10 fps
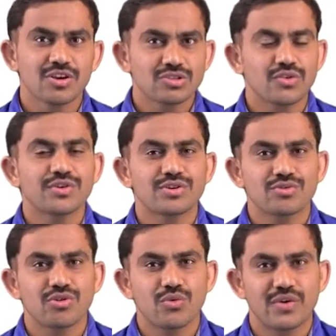So we need
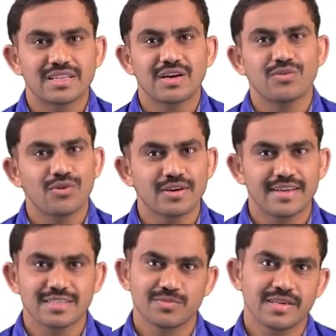to go for the
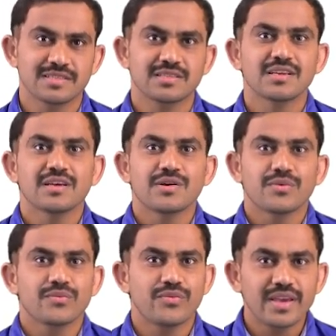voltage, means
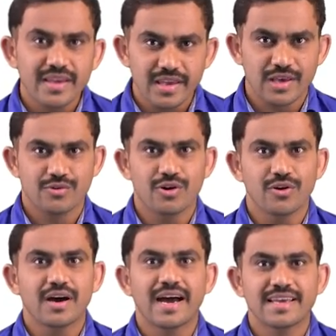V equal
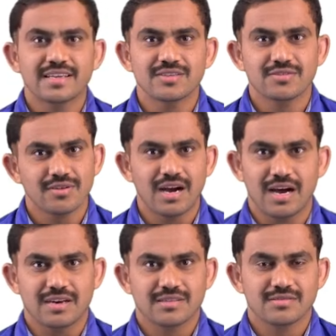to I into
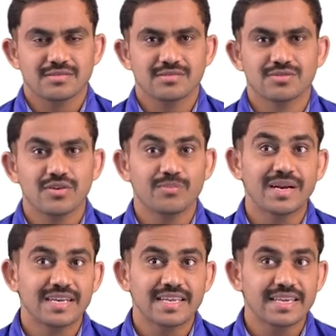R. So
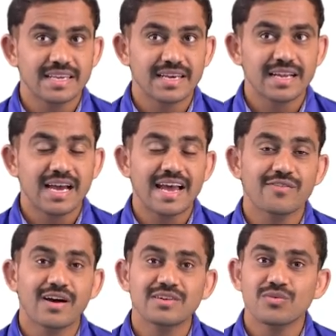but here I
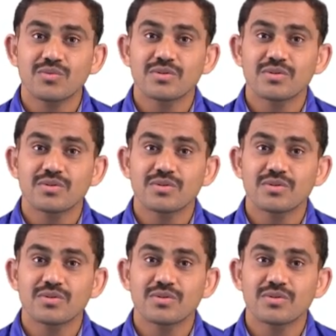want